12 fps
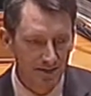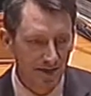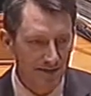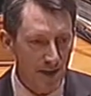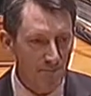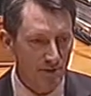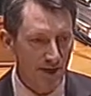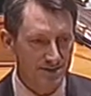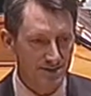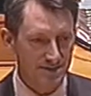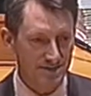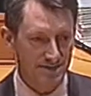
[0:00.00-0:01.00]
Now that
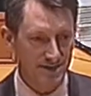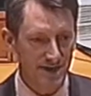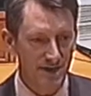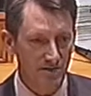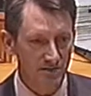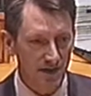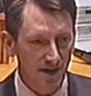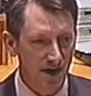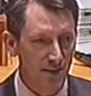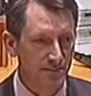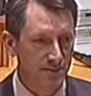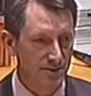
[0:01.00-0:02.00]
process is held
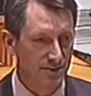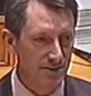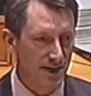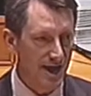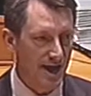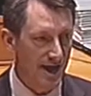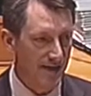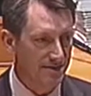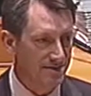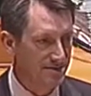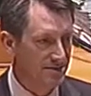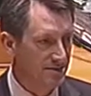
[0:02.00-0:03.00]
up
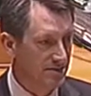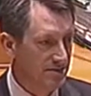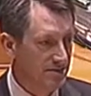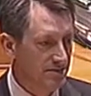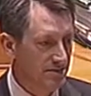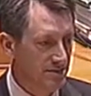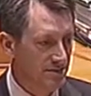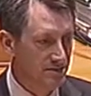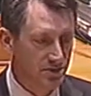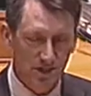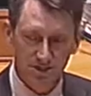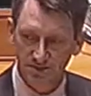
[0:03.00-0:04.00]
as
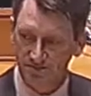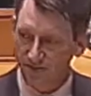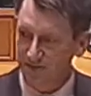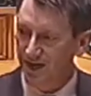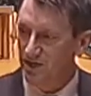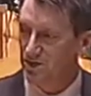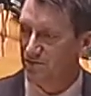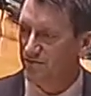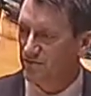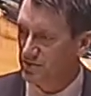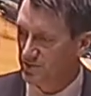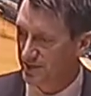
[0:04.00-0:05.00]
justification
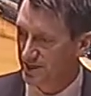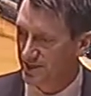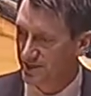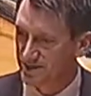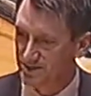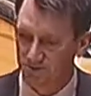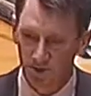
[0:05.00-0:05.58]
for doing this.